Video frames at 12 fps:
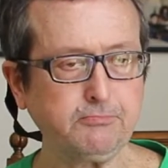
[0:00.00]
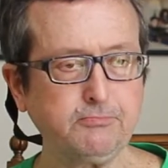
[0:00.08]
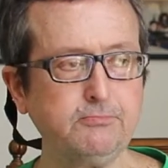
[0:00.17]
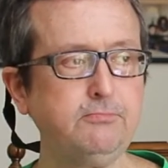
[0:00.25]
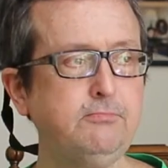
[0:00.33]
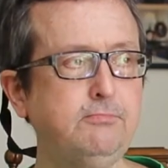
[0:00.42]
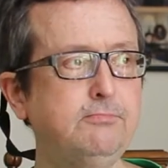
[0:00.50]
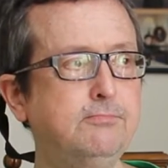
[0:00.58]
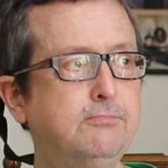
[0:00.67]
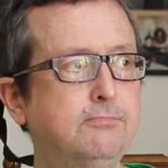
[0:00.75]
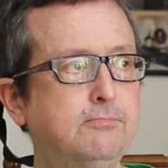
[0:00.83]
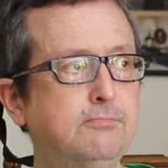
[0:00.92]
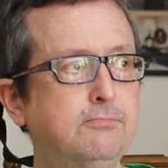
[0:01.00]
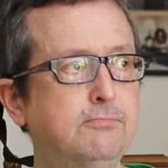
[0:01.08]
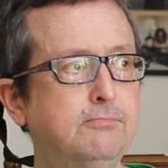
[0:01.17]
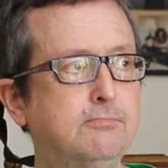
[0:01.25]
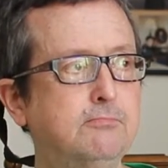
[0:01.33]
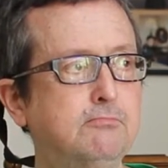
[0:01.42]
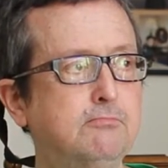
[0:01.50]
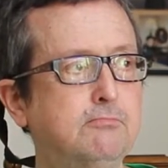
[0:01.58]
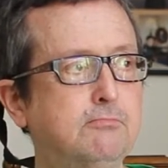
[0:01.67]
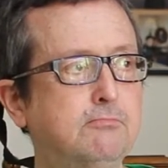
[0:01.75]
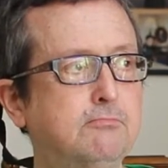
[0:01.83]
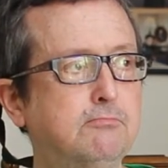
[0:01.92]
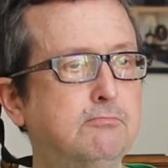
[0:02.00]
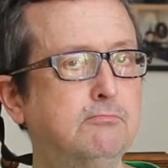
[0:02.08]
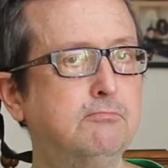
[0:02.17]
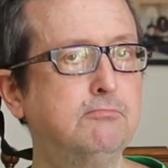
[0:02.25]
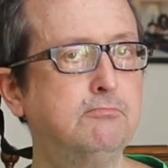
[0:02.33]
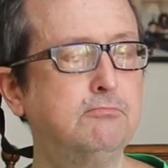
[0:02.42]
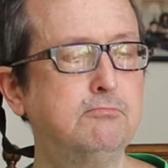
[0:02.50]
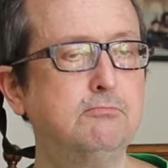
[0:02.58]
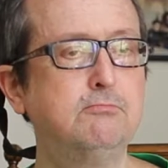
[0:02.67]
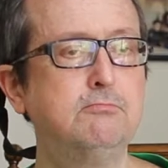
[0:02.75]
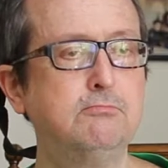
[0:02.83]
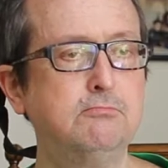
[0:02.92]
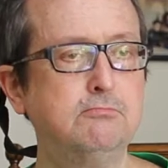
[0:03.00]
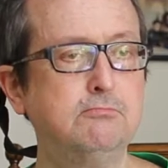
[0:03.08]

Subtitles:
No words are spoken by the person on screen.